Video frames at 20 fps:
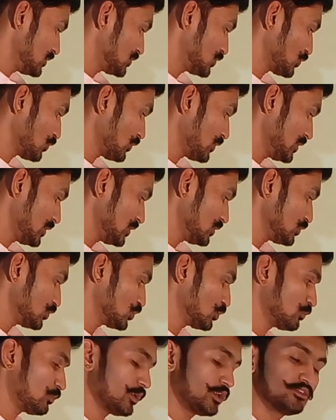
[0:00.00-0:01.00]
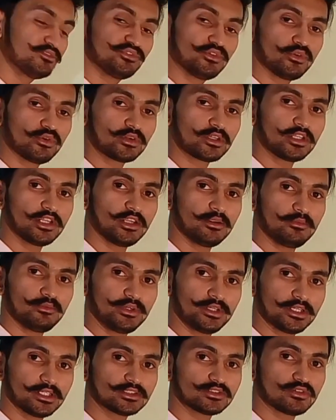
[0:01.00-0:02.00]
is showing 2.4
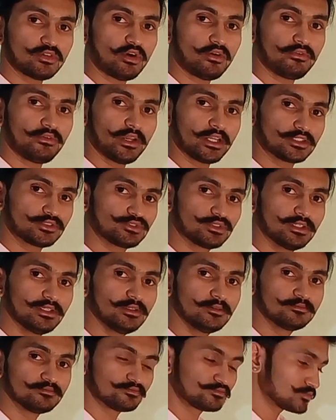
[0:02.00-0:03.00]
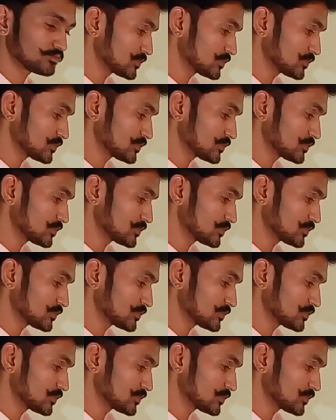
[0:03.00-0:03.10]
kilometers of actual